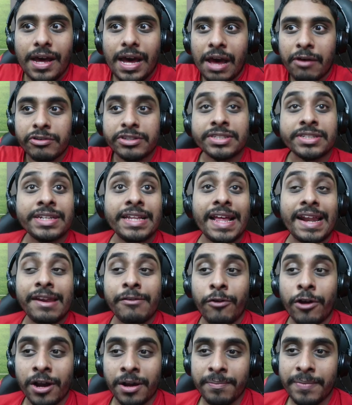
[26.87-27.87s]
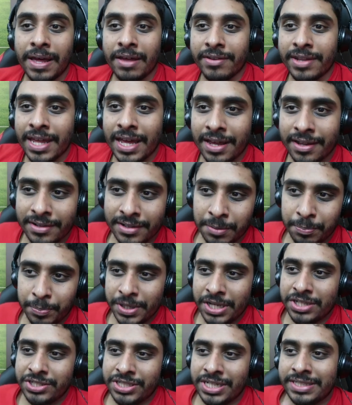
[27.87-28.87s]
I was clearly wrong about that. The
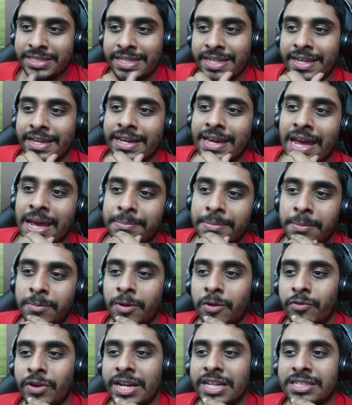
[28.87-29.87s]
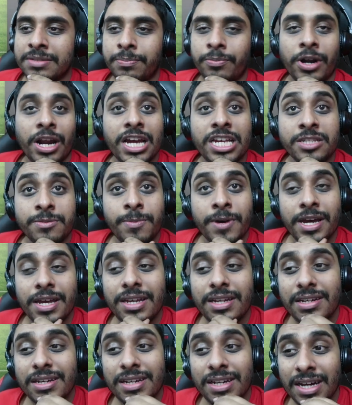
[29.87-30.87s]
PSG City game, I'm not really surprised
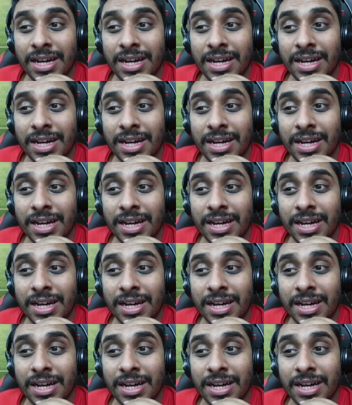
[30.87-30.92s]
by.